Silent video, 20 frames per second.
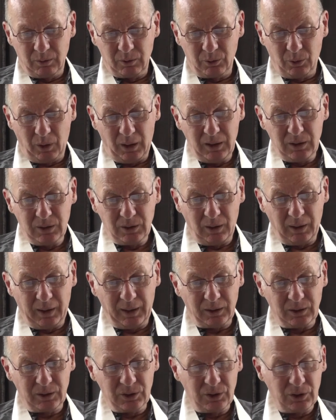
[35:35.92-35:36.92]
so
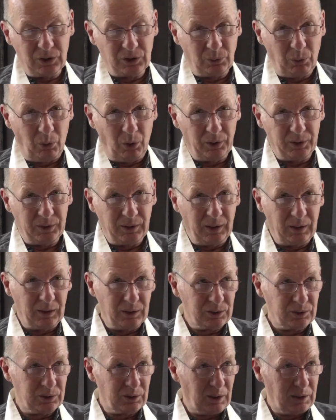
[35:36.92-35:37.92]
intellect is this quality
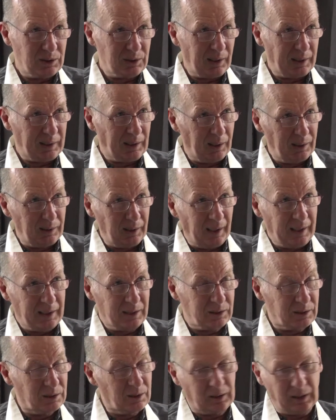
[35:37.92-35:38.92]
that's it's like a
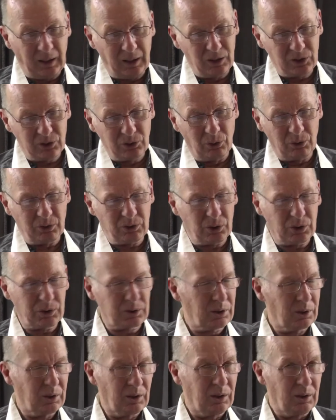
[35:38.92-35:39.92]
light, and again, it's not
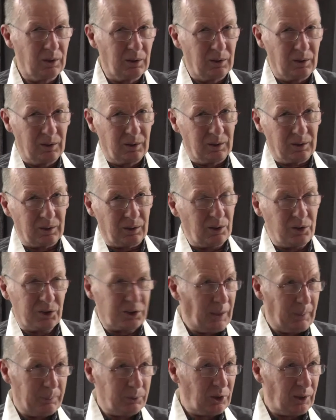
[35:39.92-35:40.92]
just
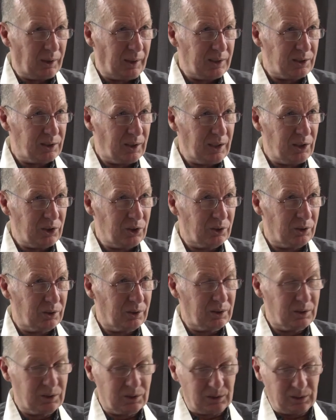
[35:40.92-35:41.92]

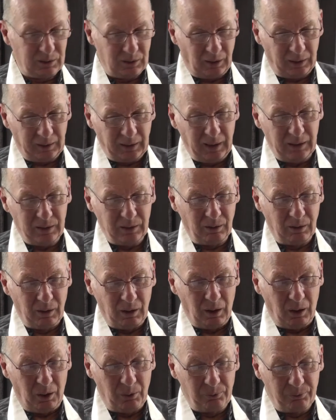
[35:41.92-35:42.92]
conceptualization. It's again
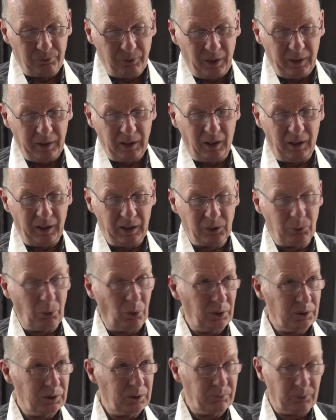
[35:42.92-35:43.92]
a, very high
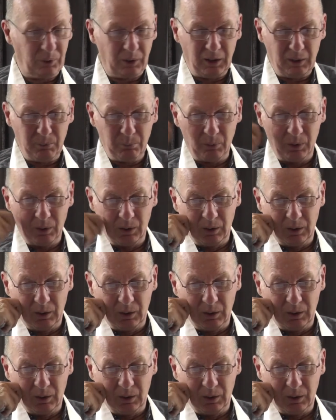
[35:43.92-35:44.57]
quality for him